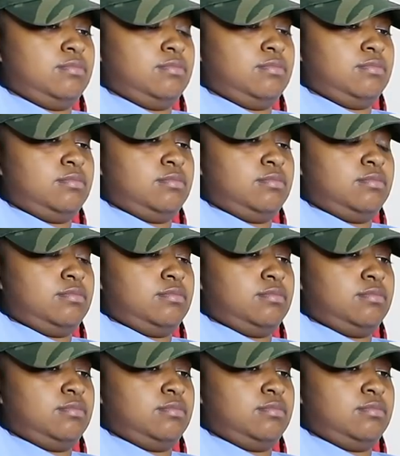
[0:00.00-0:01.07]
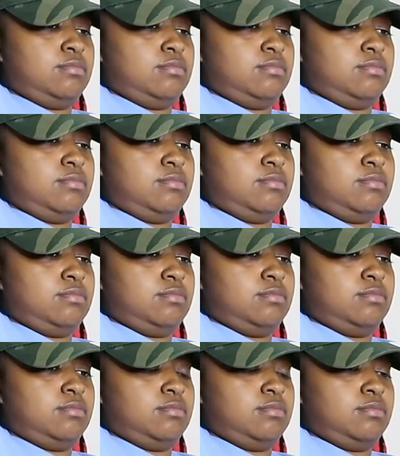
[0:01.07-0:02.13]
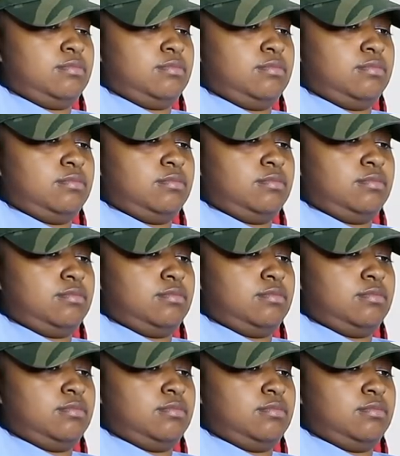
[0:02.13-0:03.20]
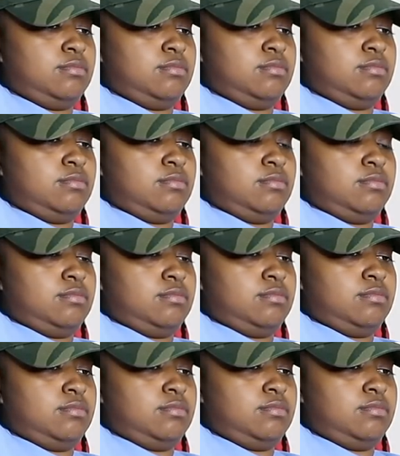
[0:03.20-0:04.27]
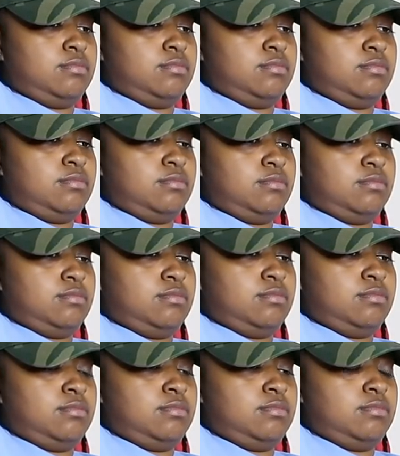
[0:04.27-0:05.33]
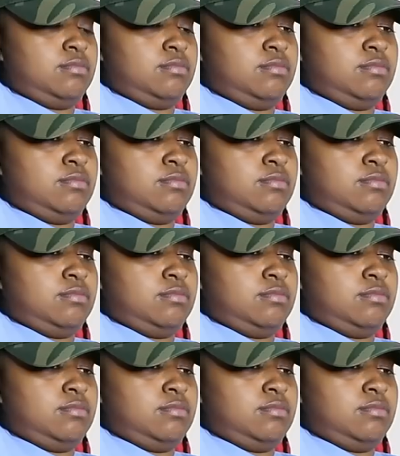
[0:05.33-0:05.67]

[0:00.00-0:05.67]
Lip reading: No words are spoken by the person on screen.